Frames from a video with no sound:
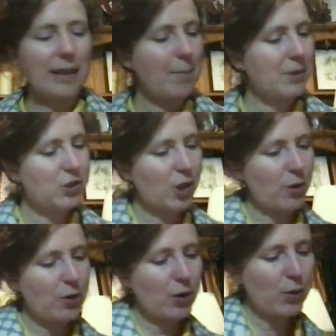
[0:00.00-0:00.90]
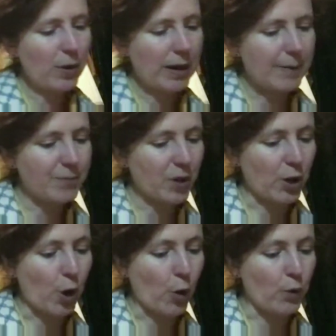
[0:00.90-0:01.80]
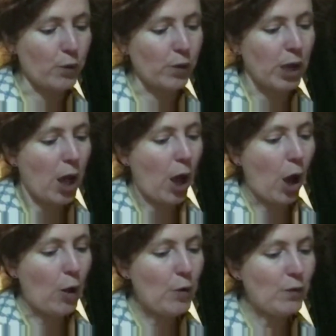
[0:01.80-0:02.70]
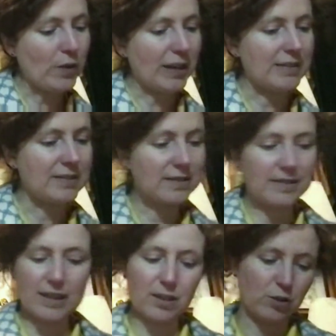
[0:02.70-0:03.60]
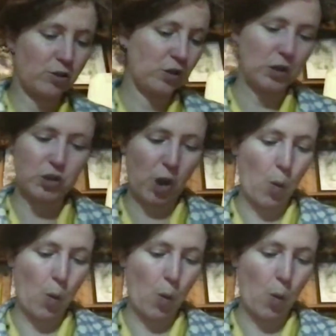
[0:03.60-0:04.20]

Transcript: Let me show you an oval. Oval is still such a